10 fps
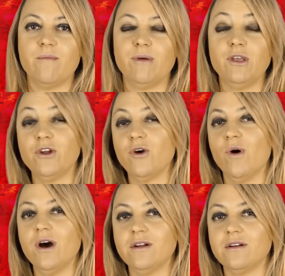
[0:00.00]
But you know
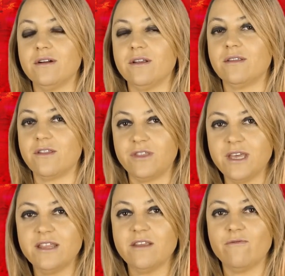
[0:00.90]
what? The
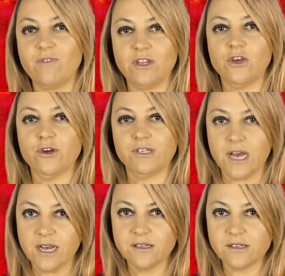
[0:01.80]
thing that video
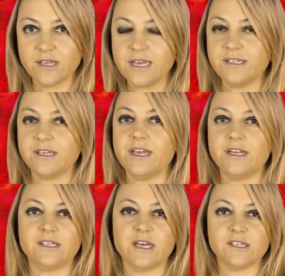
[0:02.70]
does is
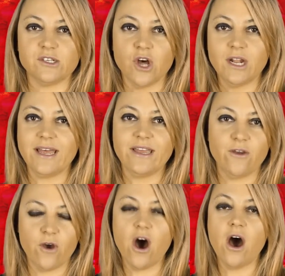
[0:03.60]
it does not let
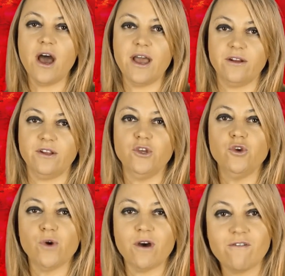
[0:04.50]
you hide.
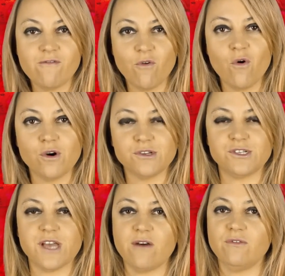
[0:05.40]
You are
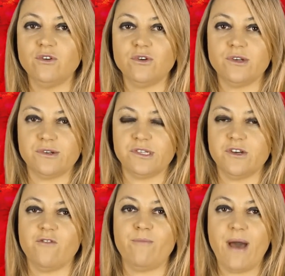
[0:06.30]
forced to have a look at
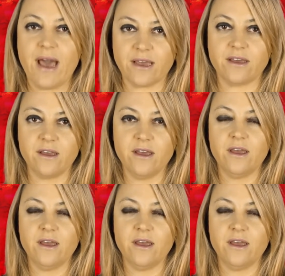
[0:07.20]
yourself back.